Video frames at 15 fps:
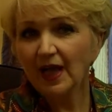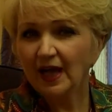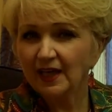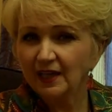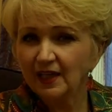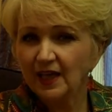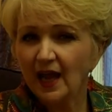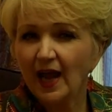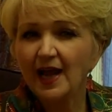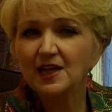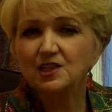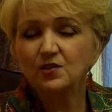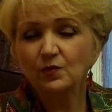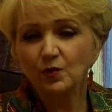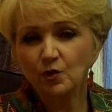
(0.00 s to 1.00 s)
And
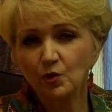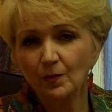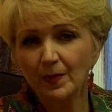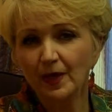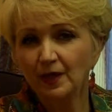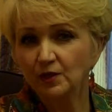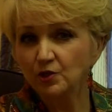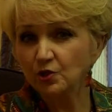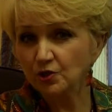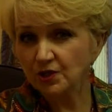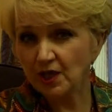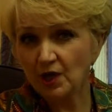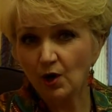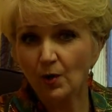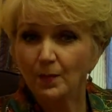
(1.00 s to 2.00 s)
ask for your manager's
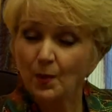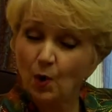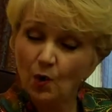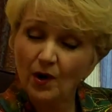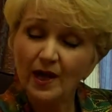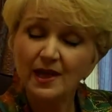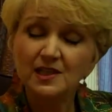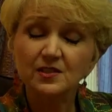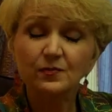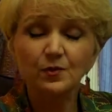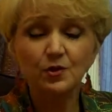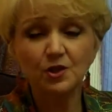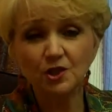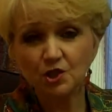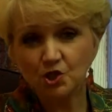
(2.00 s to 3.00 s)
help, or ask for
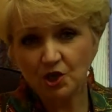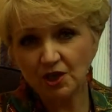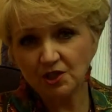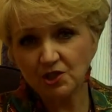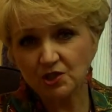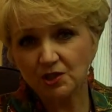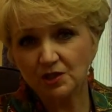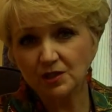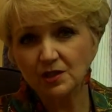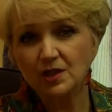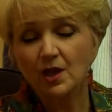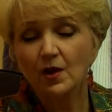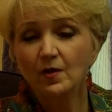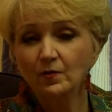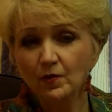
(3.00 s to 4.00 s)
suggestions
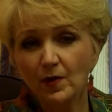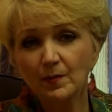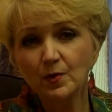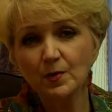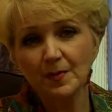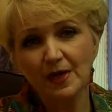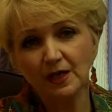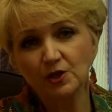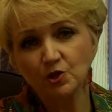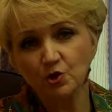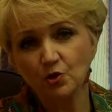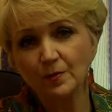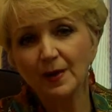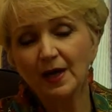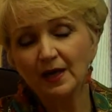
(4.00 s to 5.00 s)
from your
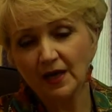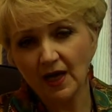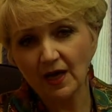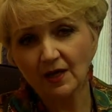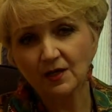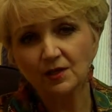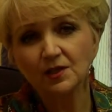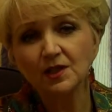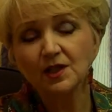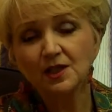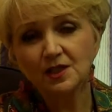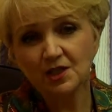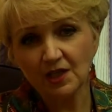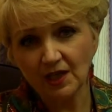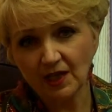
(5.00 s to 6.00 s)
manager about how
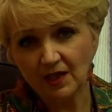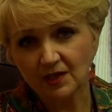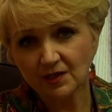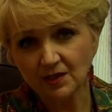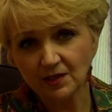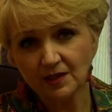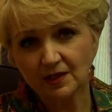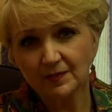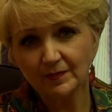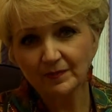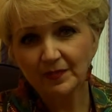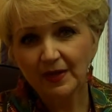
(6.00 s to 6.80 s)
to handle it.